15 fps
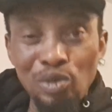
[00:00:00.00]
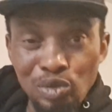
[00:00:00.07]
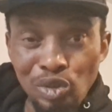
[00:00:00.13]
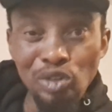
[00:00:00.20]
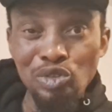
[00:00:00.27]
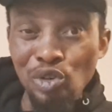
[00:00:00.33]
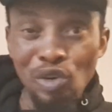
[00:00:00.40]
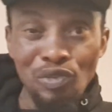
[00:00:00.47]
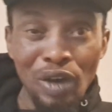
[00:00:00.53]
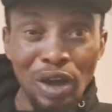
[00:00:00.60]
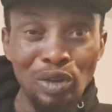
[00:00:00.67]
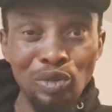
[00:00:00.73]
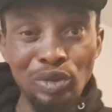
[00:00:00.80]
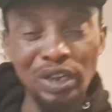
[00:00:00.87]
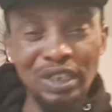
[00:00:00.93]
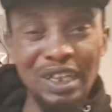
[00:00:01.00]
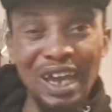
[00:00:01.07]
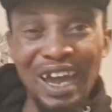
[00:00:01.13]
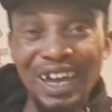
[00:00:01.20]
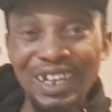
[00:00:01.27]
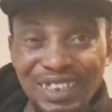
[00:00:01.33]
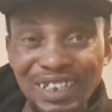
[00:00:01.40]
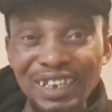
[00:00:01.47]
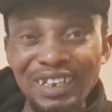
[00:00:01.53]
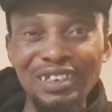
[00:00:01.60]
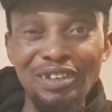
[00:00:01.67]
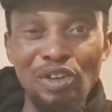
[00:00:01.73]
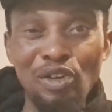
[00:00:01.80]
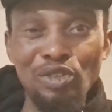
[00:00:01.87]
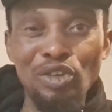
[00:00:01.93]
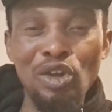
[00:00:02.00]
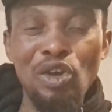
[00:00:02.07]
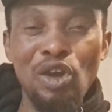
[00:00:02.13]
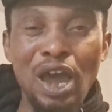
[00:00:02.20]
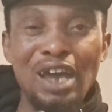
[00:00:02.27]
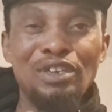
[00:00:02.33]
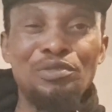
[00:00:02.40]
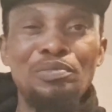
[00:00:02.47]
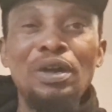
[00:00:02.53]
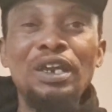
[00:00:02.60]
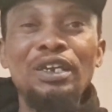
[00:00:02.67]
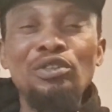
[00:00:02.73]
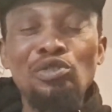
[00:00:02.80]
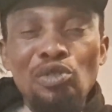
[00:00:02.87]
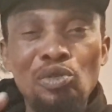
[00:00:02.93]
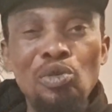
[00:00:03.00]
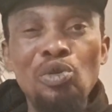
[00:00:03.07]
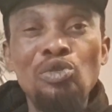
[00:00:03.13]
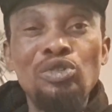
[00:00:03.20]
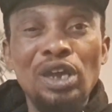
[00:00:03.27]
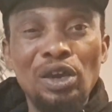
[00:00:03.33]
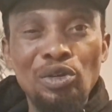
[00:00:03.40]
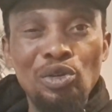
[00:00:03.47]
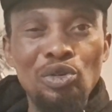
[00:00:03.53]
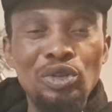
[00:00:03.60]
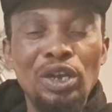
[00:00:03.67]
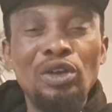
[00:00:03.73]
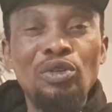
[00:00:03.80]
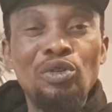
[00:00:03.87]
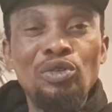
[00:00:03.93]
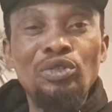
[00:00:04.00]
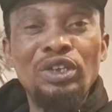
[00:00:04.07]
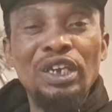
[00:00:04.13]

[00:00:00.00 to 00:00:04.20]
Just overlook it. There are things, because as marriage grows and grows and grows,